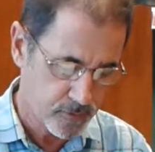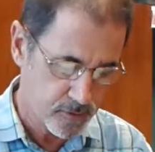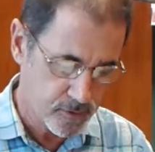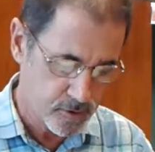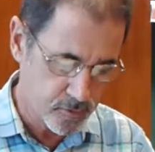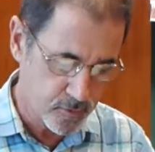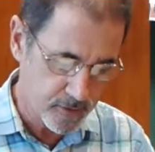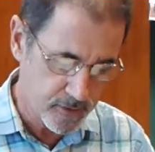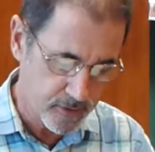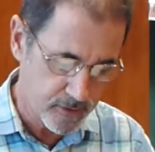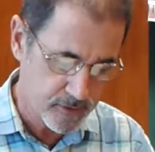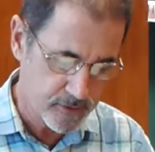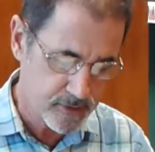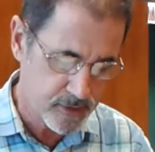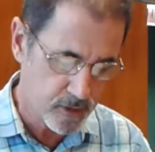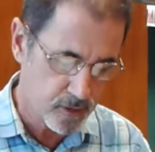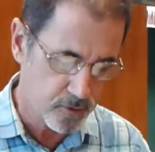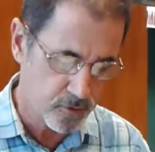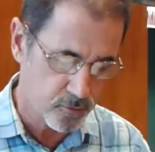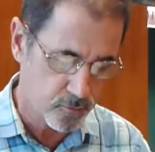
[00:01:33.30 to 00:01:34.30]
So I didn't
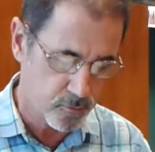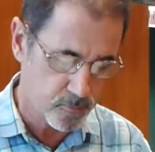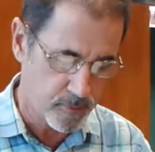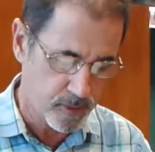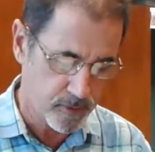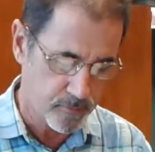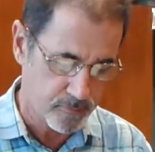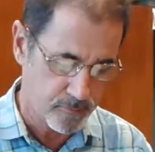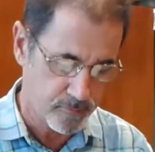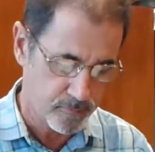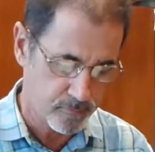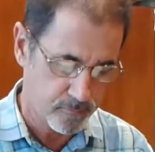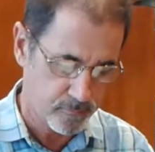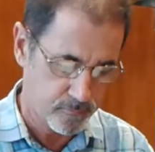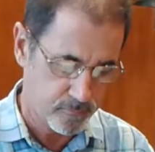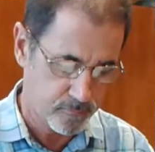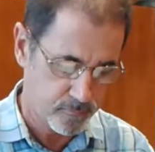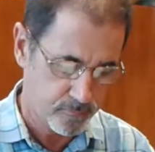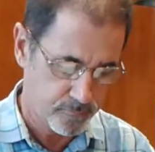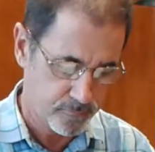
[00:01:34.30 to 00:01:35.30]
tell you about them.
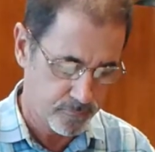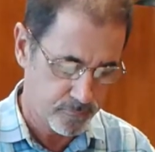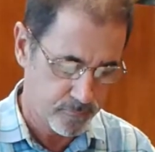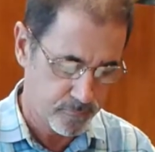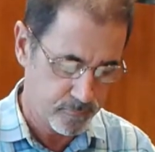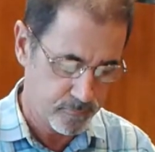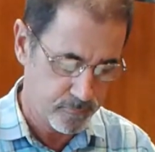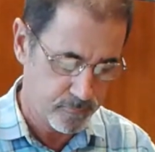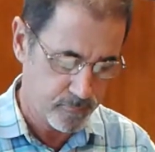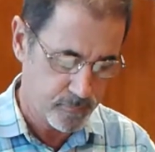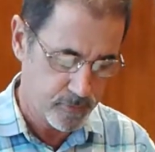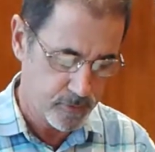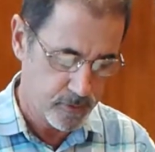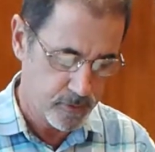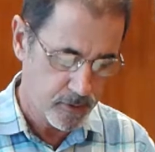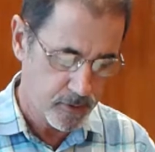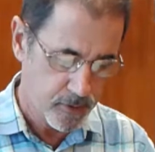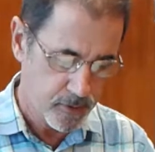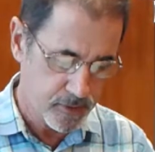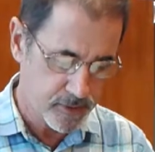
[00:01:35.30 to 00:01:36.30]

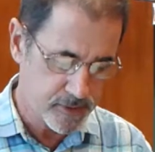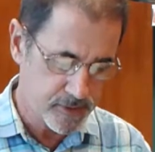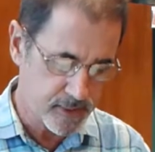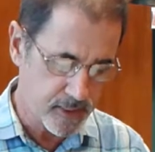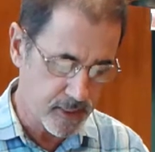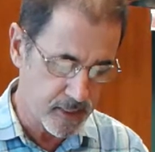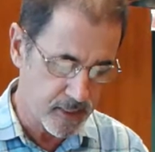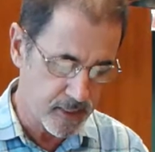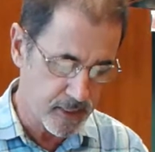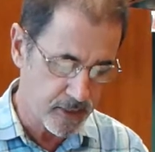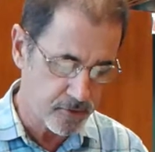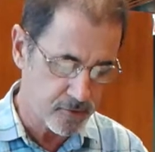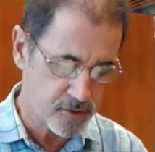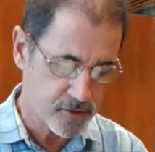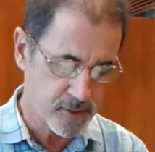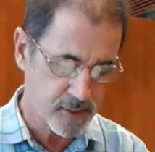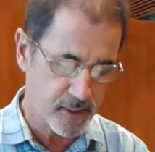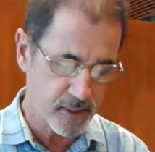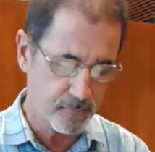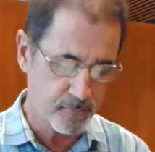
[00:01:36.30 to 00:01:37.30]
Instead, I let you
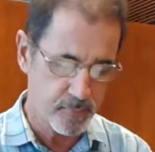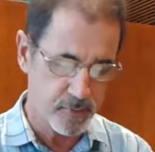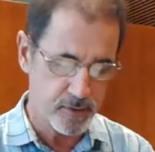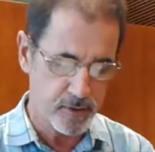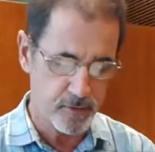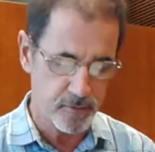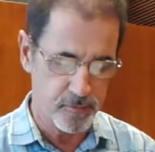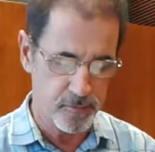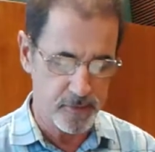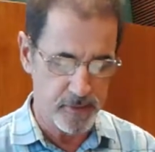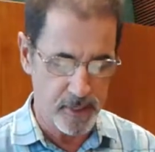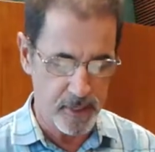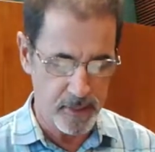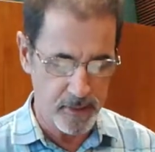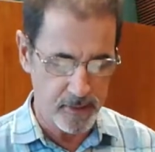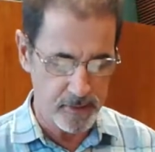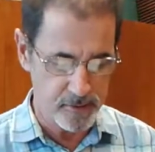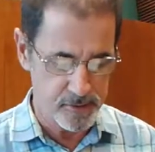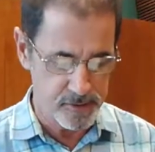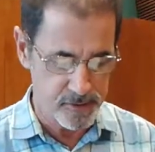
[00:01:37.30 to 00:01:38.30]
sleep until the
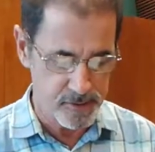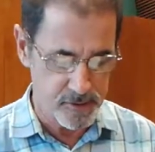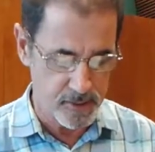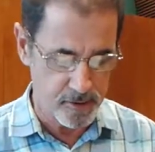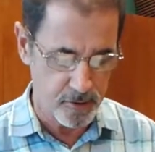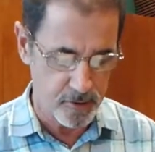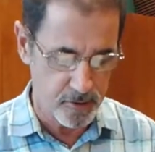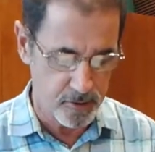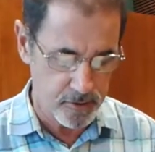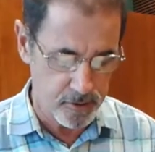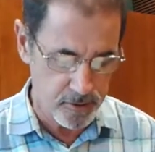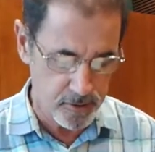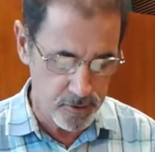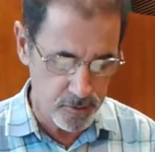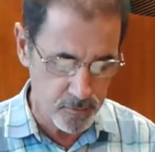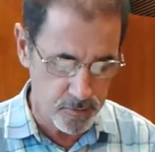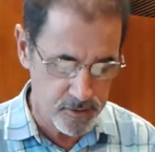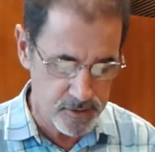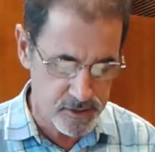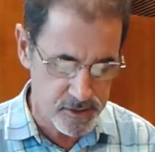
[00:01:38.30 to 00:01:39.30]
day had settled
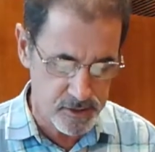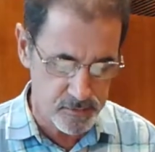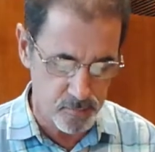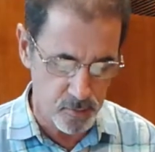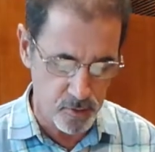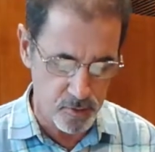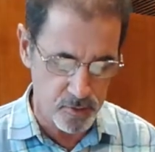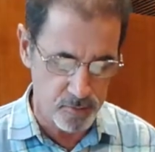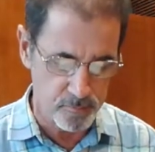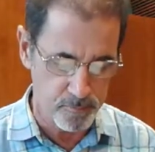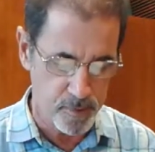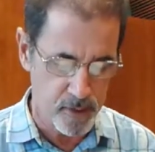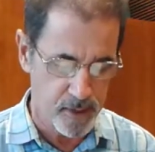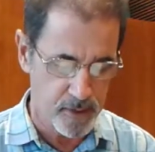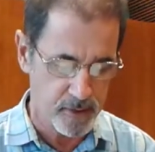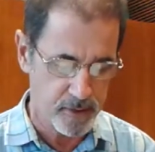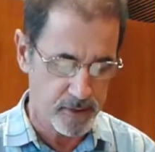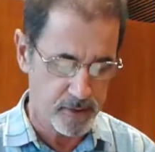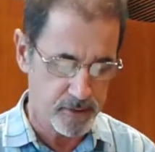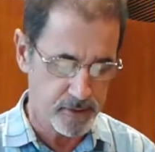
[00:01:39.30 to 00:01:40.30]
into its small
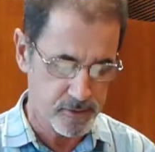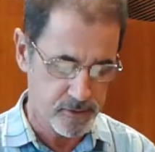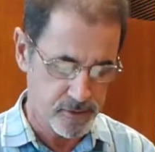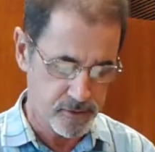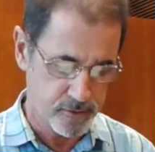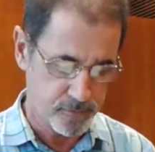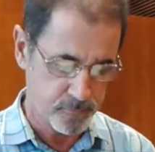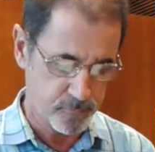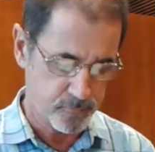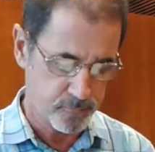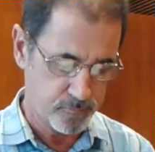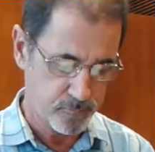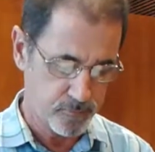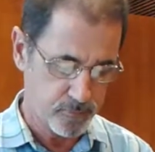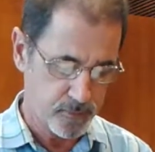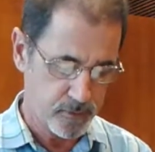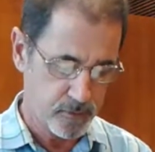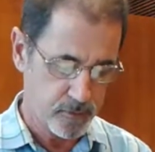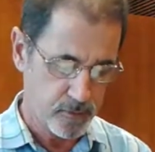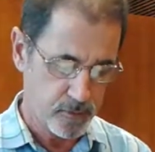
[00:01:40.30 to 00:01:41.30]
bodies.
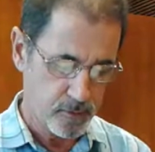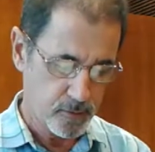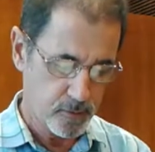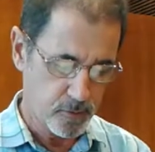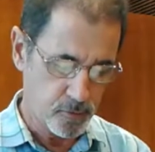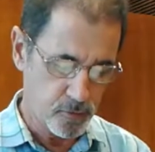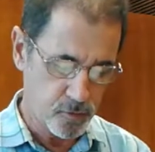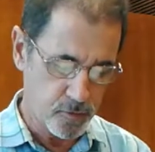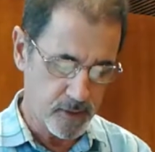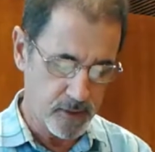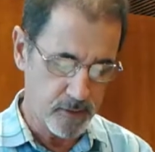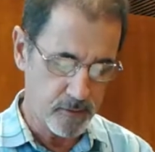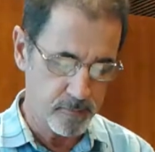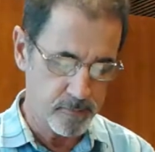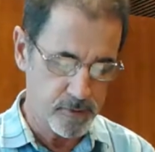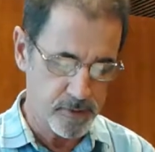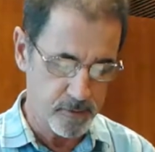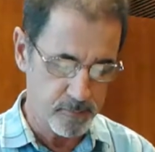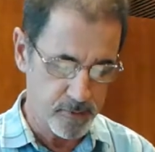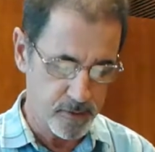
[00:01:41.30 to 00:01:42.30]
Your
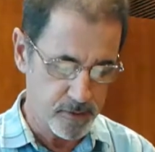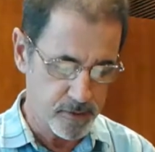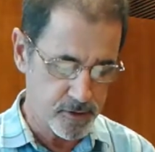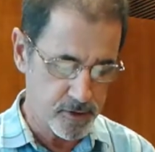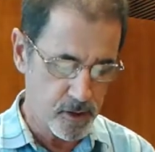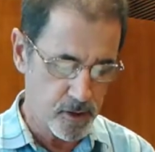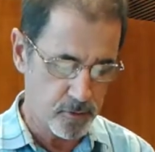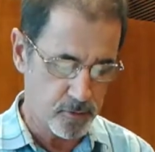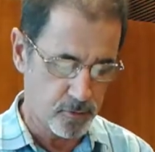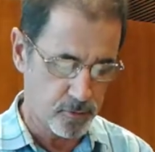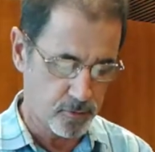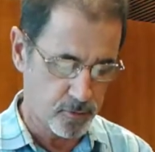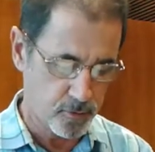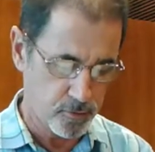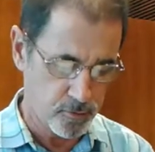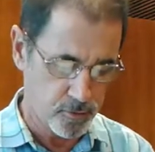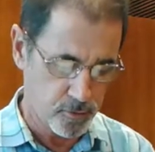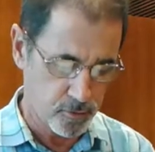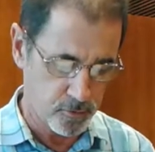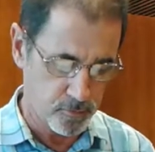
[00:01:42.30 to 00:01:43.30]
dreams had been a tunnel,
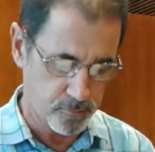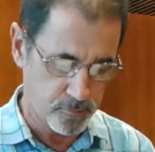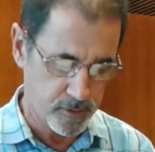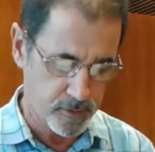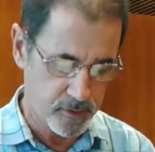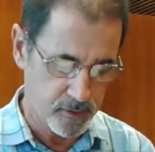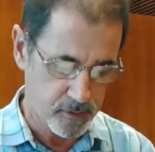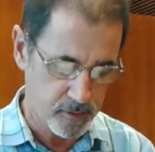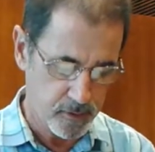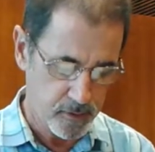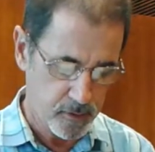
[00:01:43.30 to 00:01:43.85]
you told me,